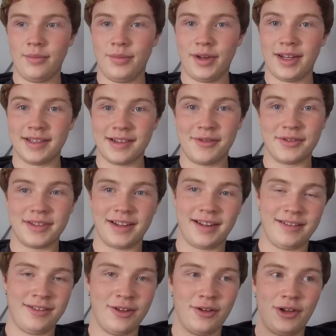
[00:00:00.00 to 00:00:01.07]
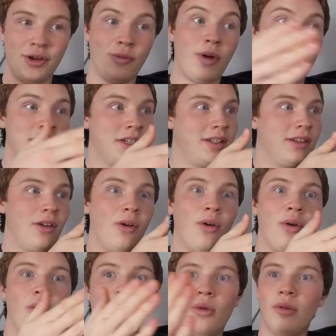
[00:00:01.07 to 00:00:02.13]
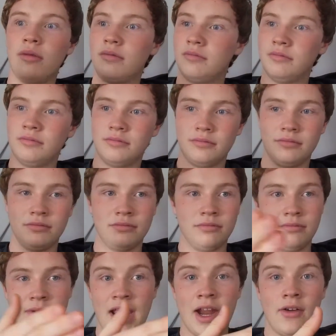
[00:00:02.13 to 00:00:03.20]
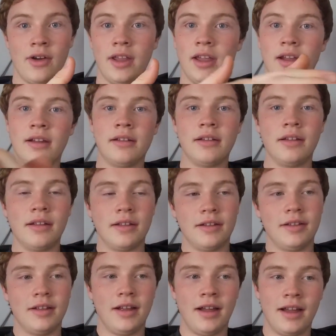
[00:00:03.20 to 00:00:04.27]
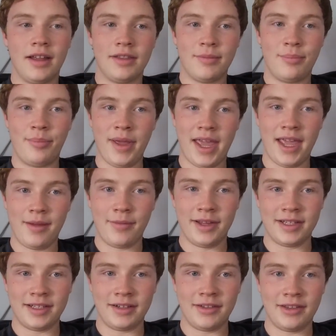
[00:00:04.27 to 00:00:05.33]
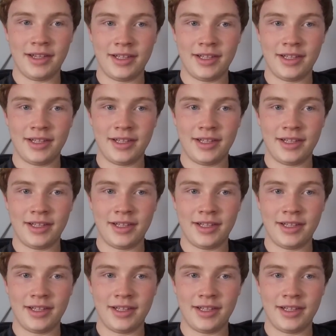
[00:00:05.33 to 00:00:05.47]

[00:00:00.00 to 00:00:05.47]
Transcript: because I was like, you know, you're watching the whole area, the bay basically,